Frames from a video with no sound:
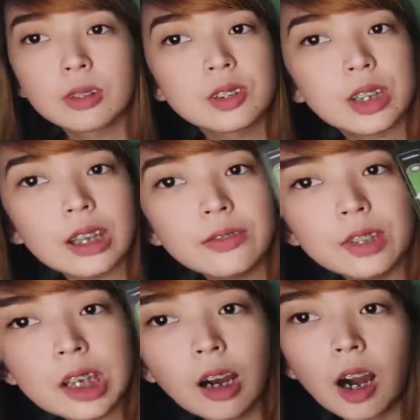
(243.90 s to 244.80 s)

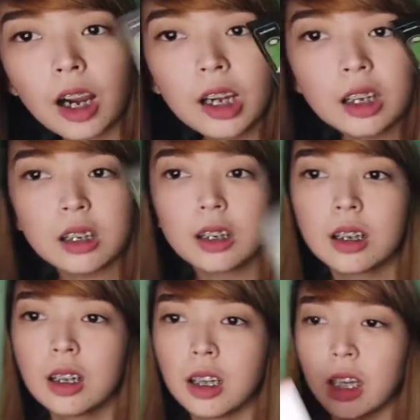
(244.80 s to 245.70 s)
safety card,
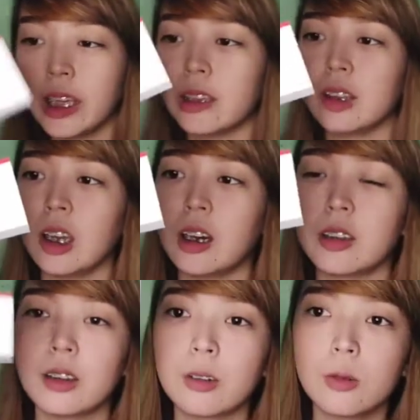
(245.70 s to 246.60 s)
and the
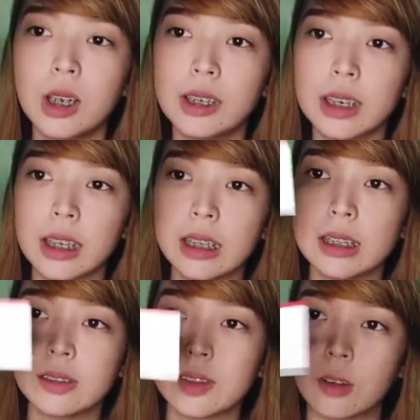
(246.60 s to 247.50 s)
other one
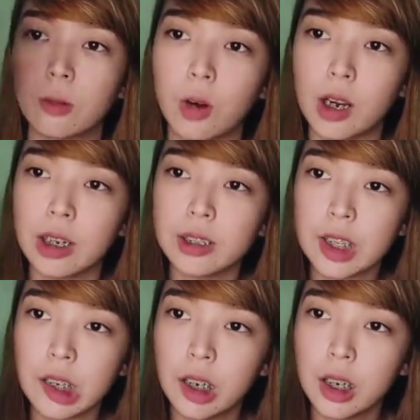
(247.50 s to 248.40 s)
is the
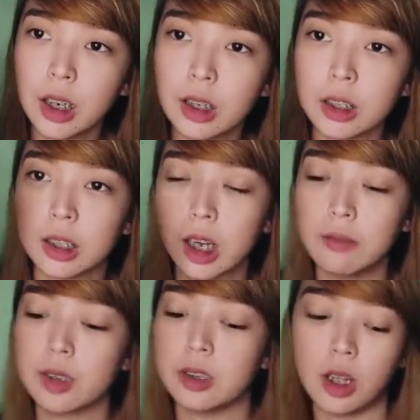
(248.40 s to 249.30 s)
warranty card that
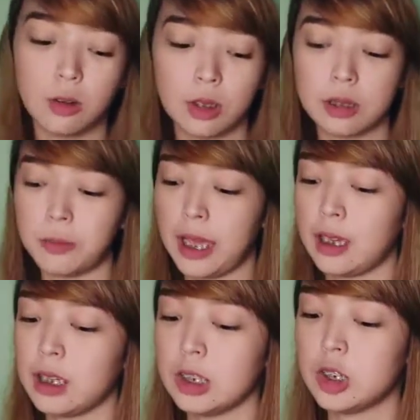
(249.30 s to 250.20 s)
comes along with the
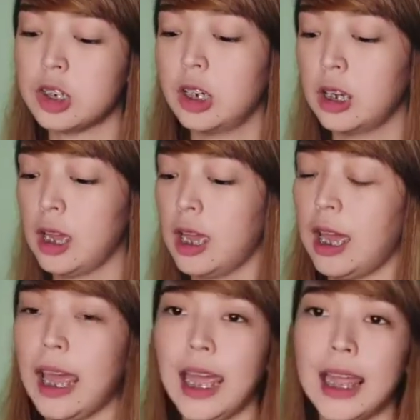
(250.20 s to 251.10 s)
package.
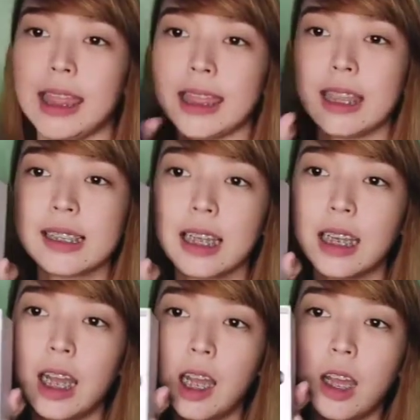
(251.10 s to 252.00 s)
And
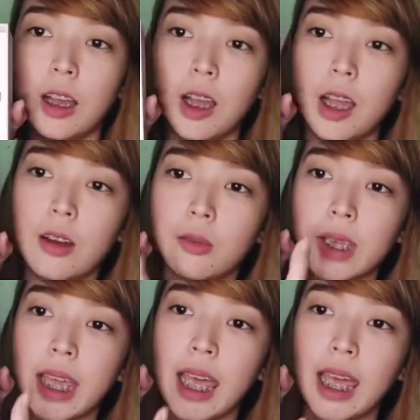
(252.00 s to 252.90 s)
ta-da!
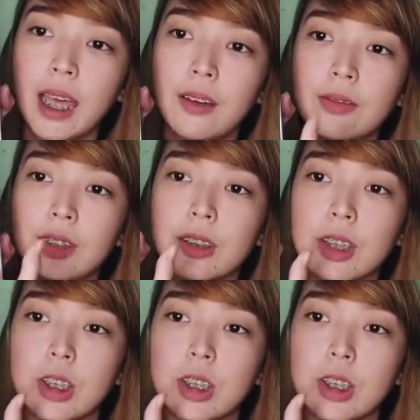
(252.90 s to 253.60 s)
We have the